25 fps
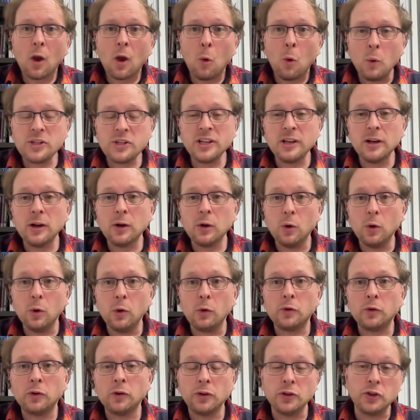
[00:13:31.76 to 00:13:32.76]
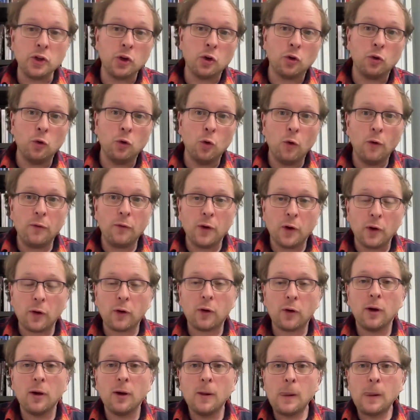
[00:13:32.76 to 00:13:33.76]
which include the Duke of
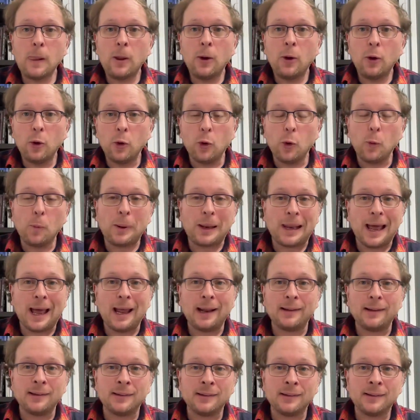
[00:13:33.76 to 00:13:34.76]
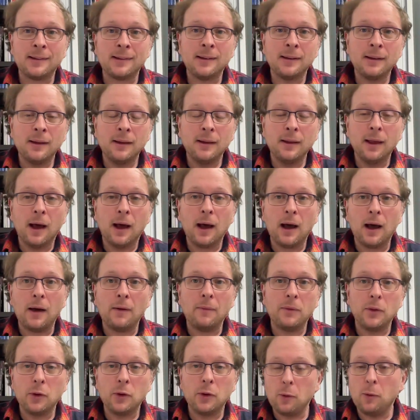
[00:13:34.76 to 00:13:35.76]
Norfolk, who planned
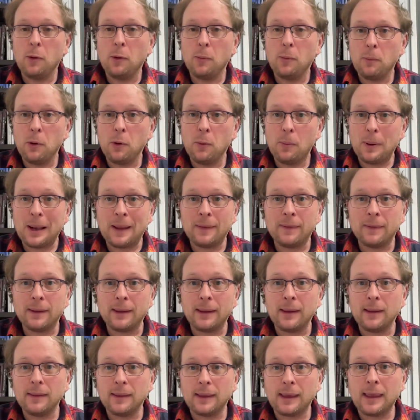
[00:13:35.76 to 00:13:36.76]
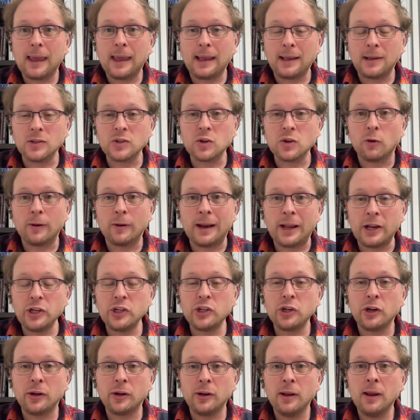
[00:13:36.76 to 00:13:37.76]
the King's
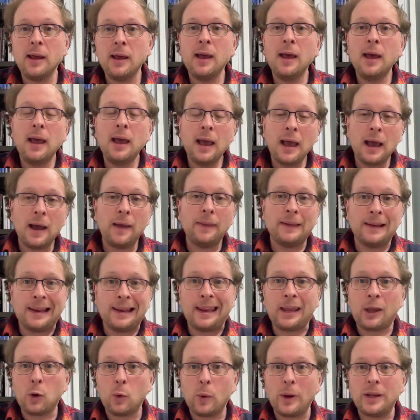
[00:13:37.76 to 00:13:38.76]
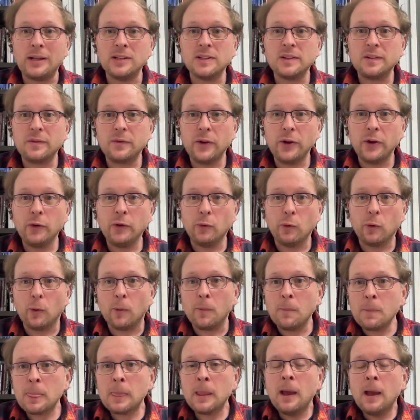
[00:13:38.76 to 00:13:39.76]
coronation and the late Queen's
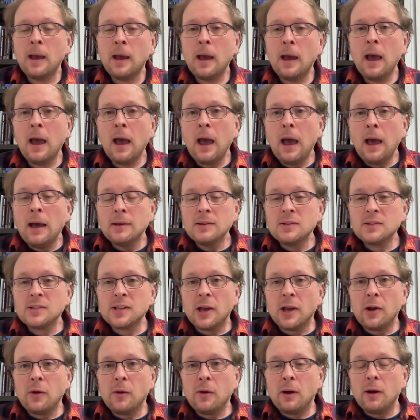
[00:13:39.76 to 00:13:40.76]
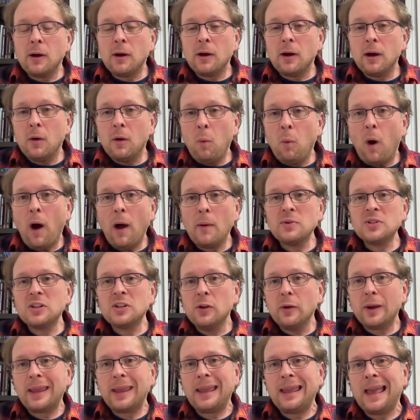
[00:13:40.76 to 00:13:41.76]
funeral. So what I was
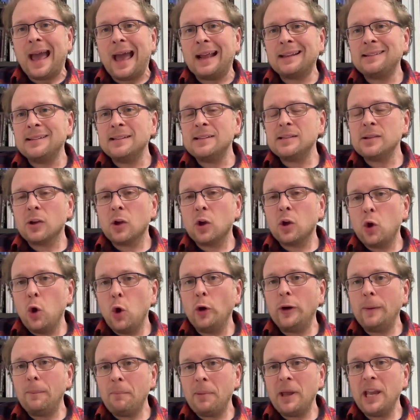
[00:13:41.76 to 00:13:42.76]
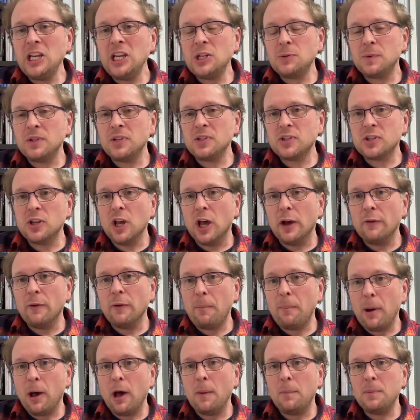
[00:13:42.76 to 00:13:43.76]
looking at is, could impeachment serve a
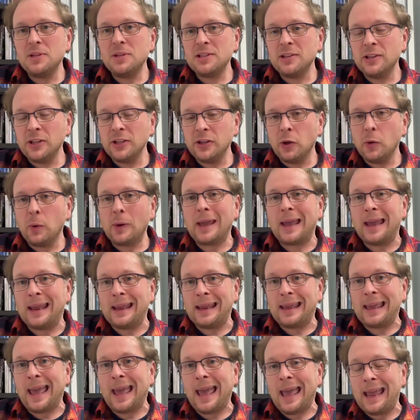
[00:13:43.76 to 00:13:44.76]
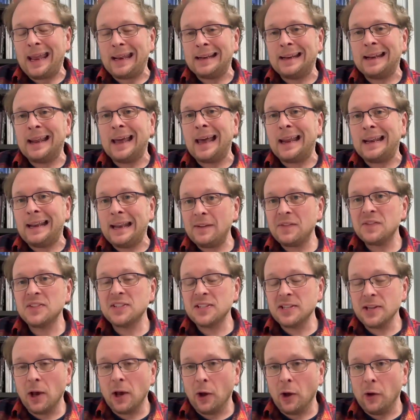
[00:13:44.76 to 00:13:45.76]
purpose in the UK again? And if
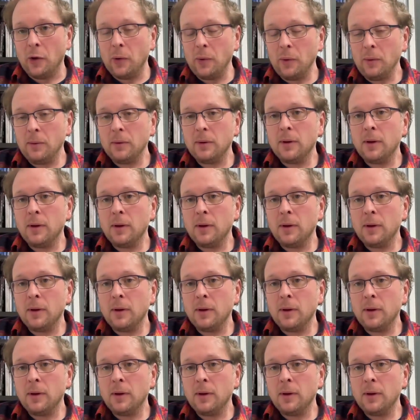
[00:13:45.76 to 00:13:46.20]
so,